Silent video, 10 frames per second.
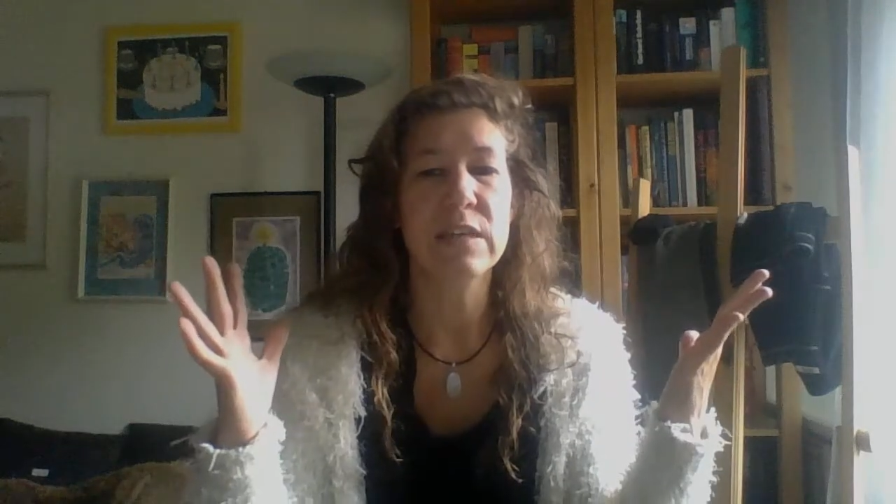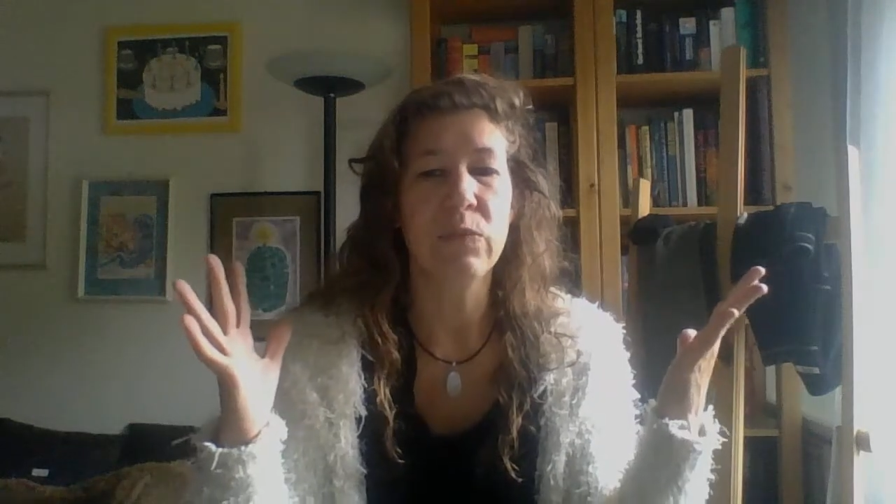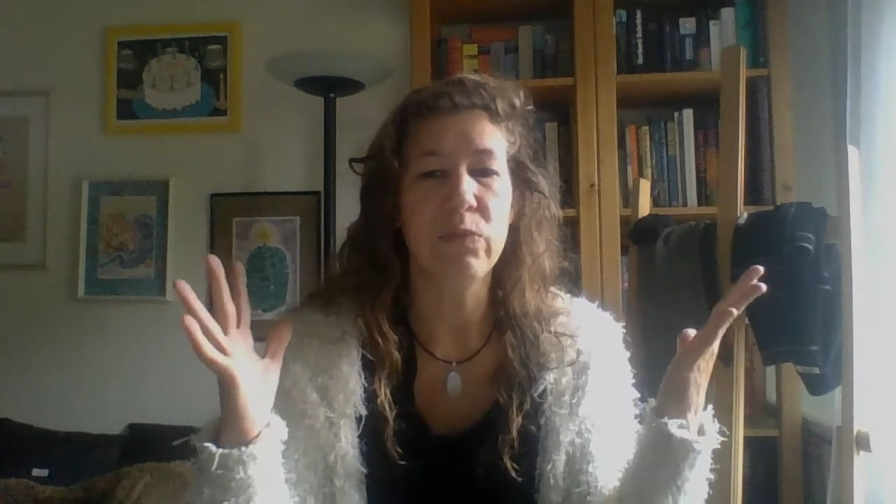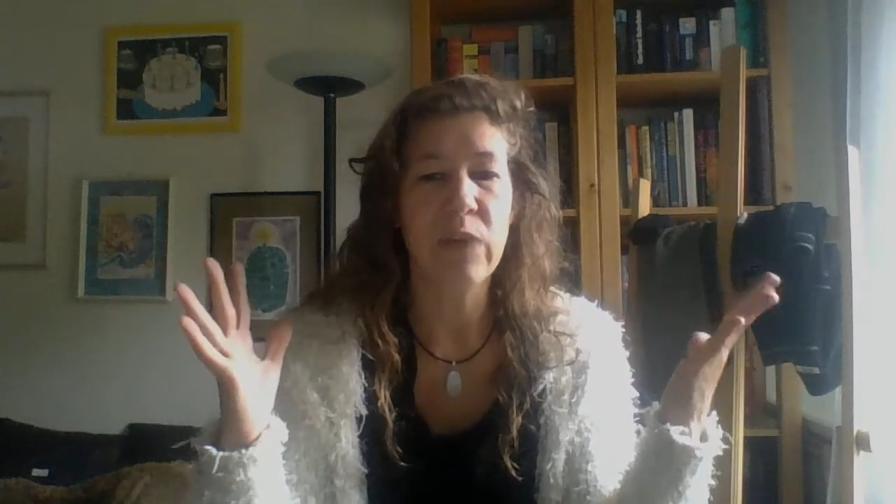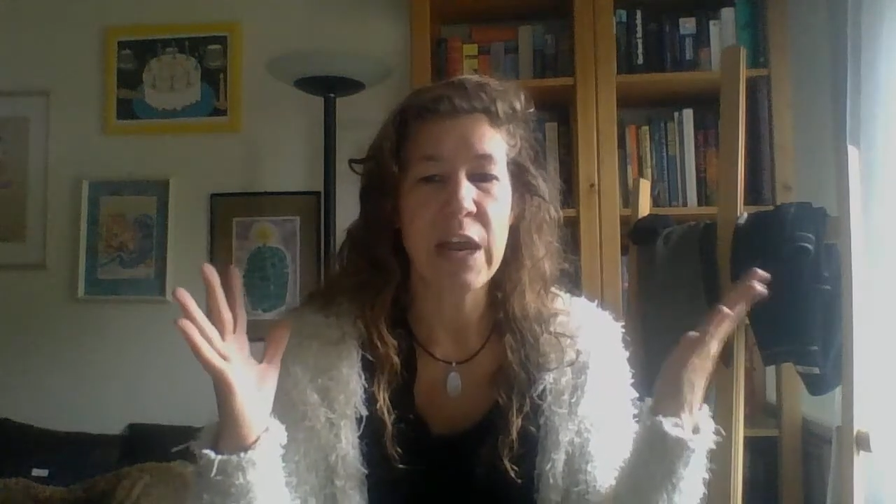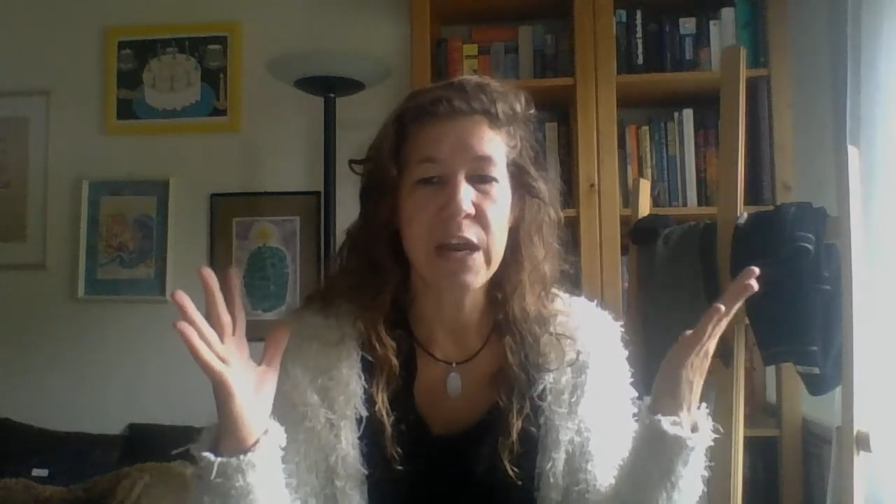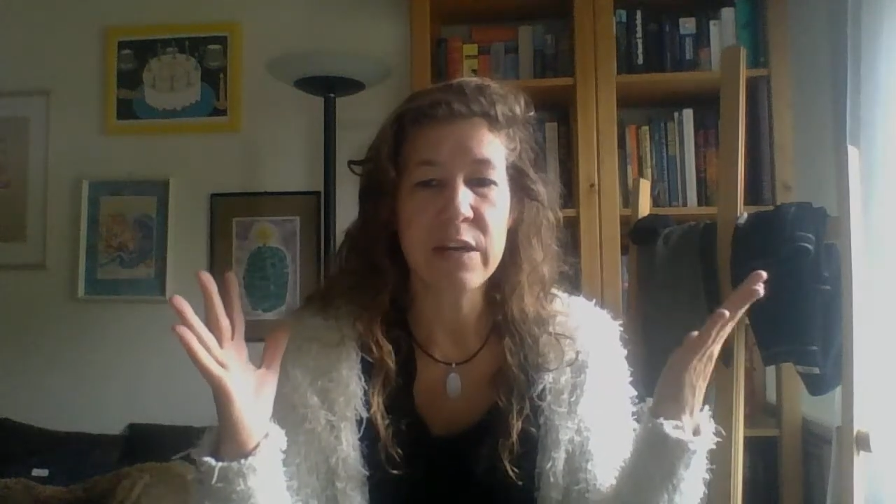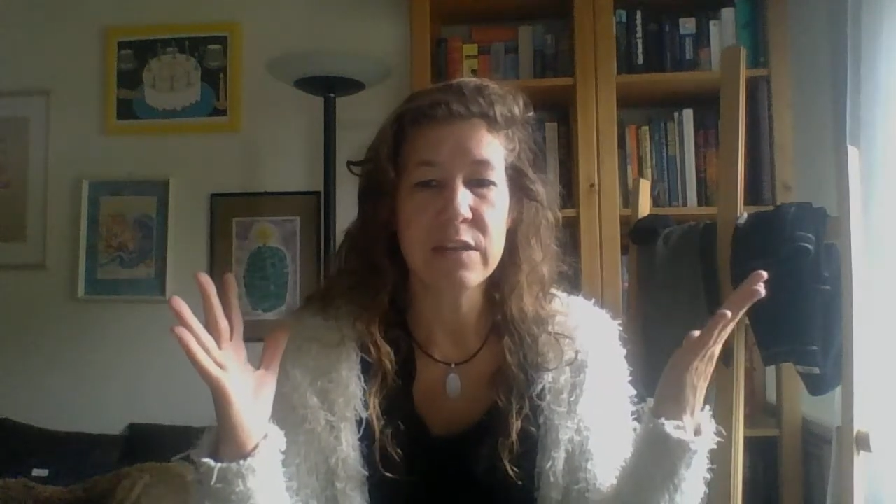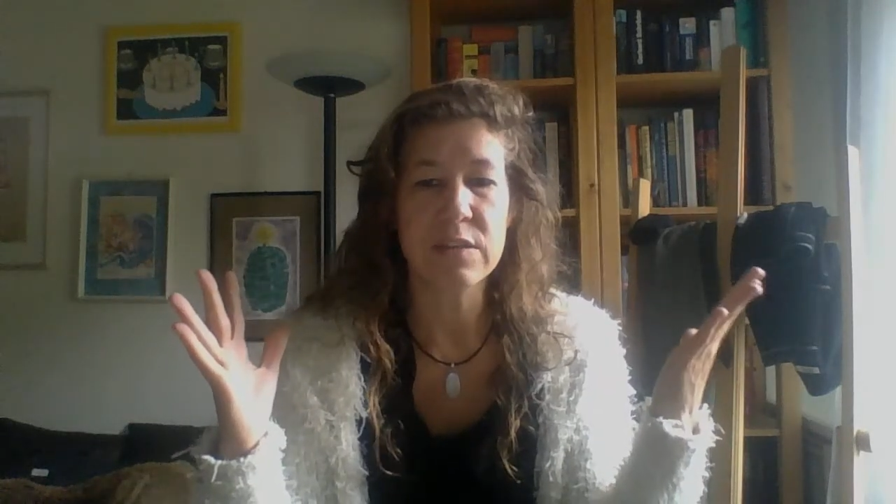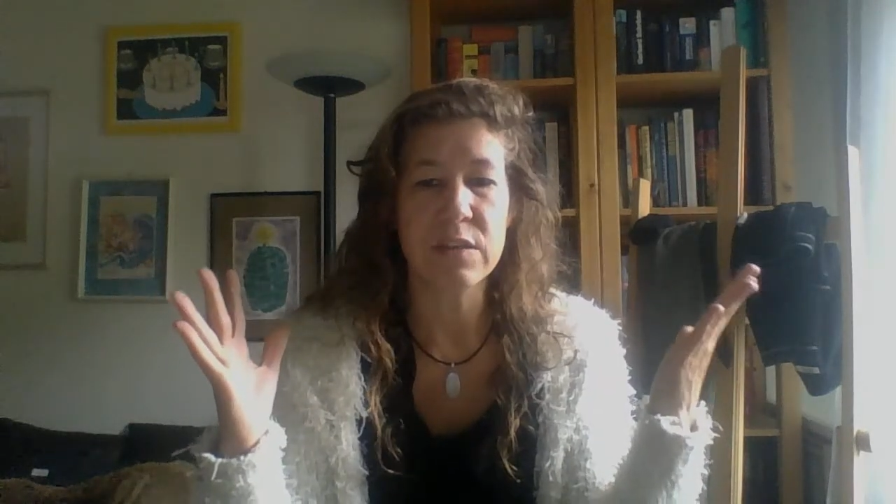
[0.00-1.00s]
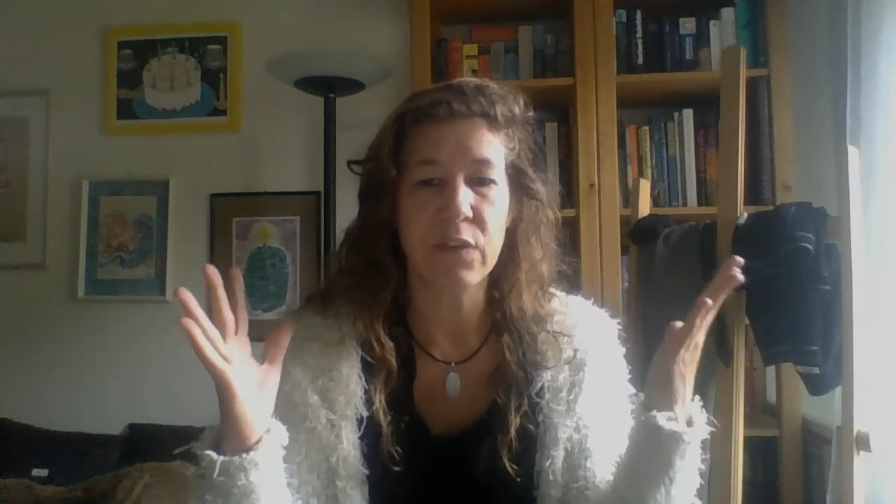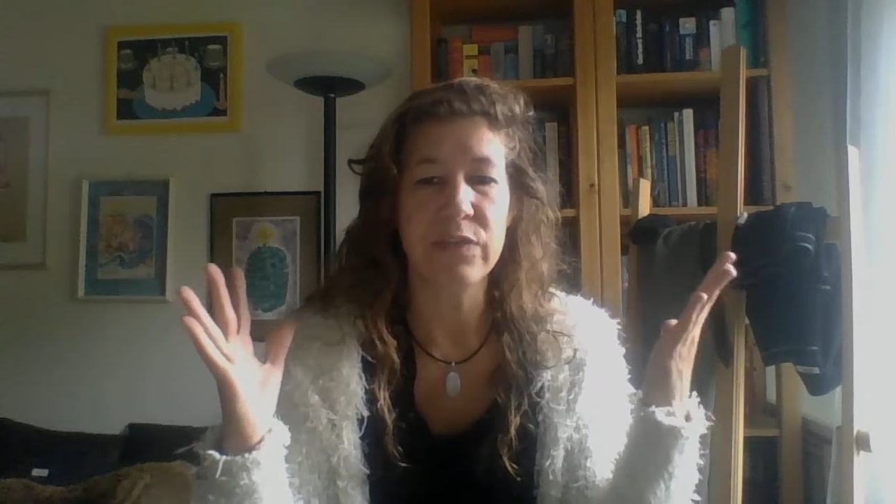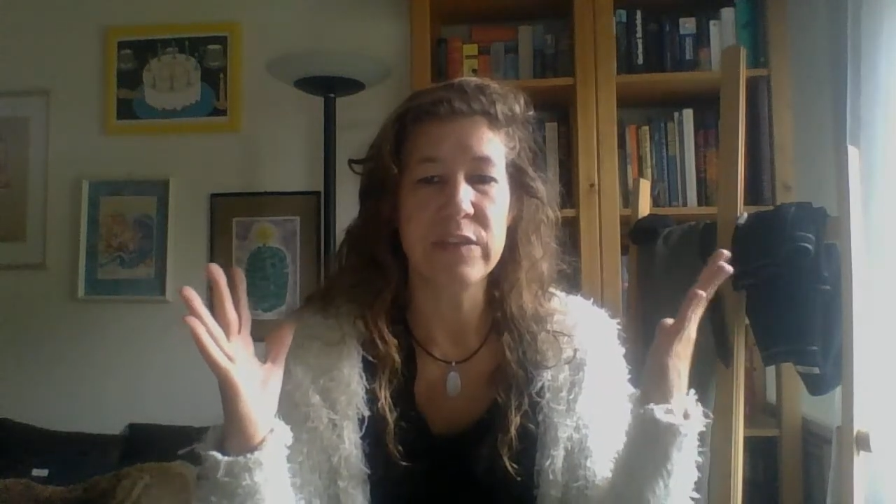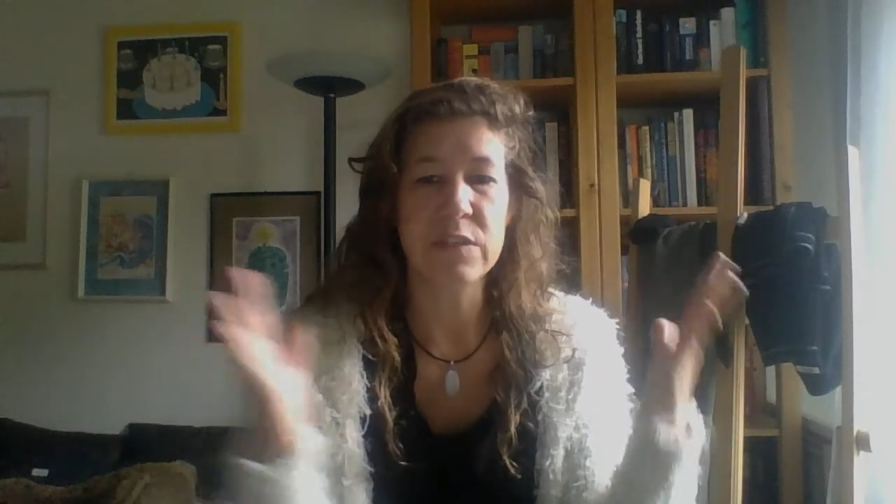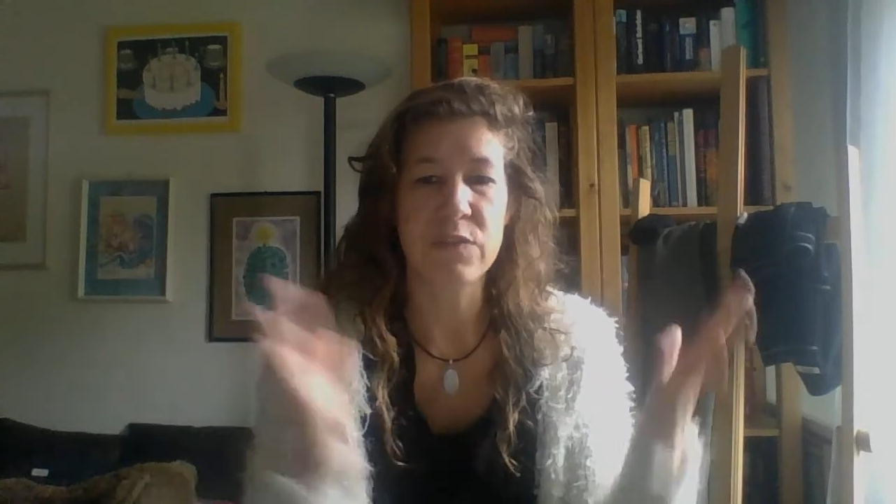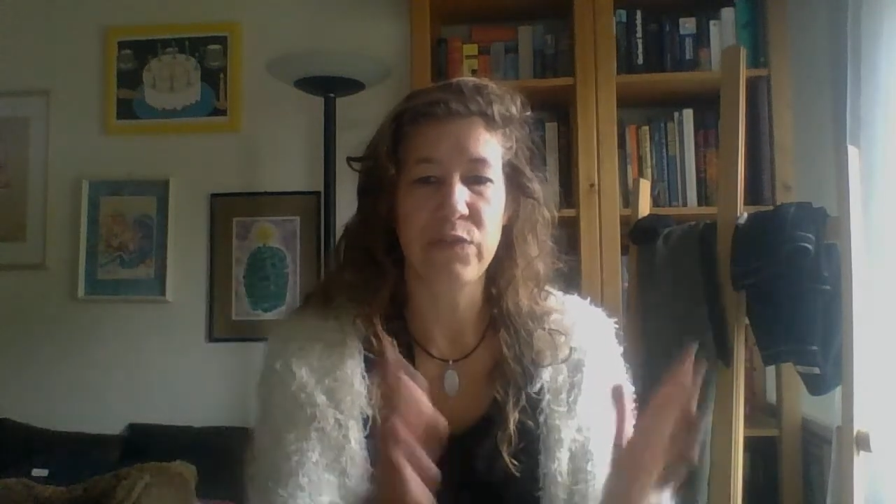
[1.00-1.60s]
awareness of these